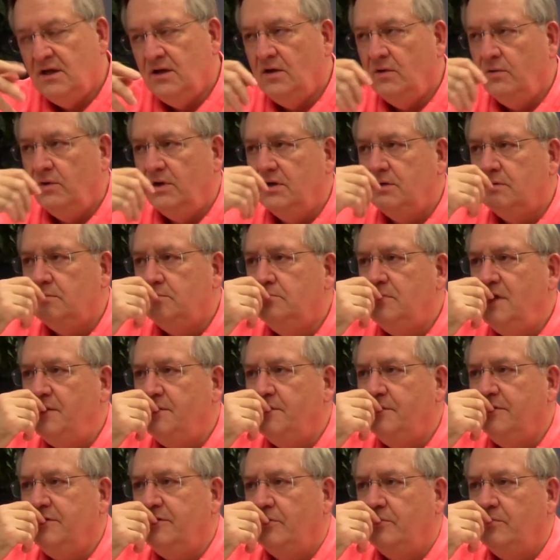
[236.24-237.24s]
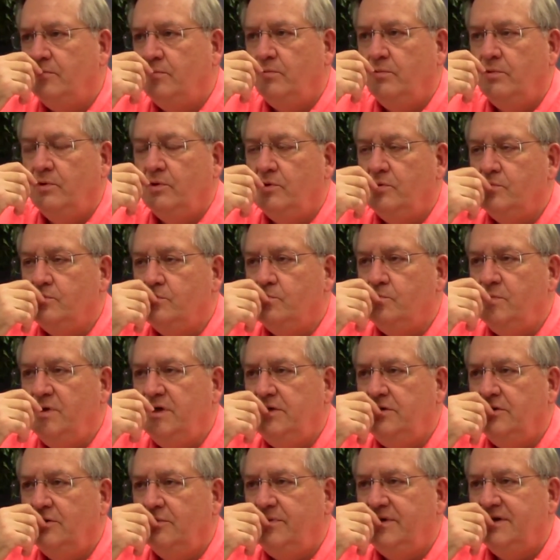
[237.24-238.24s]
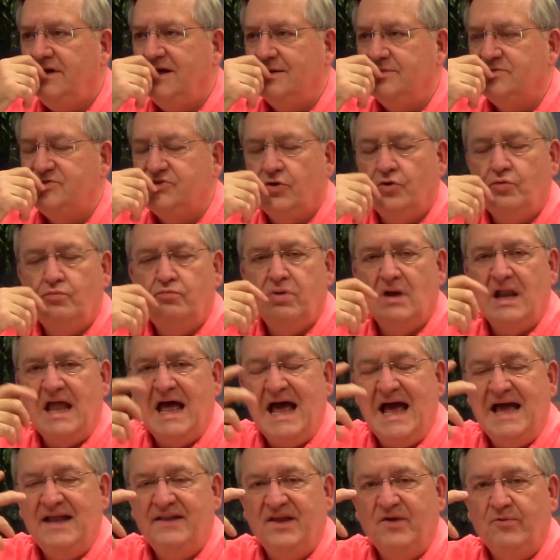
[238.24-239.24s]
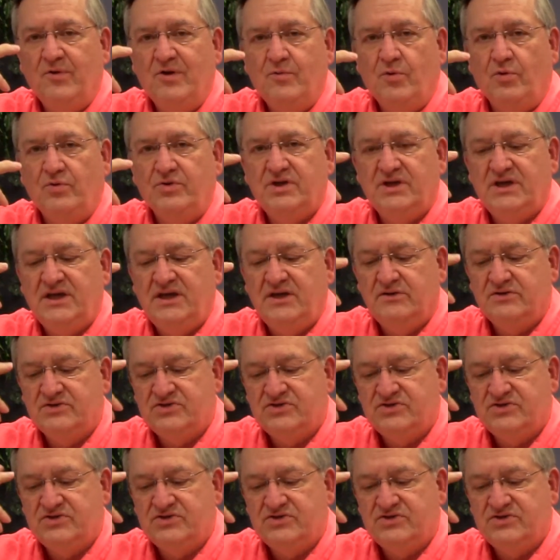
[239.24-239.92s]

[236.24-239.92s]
Well, maybe we don't we don't become so blind that we want to kill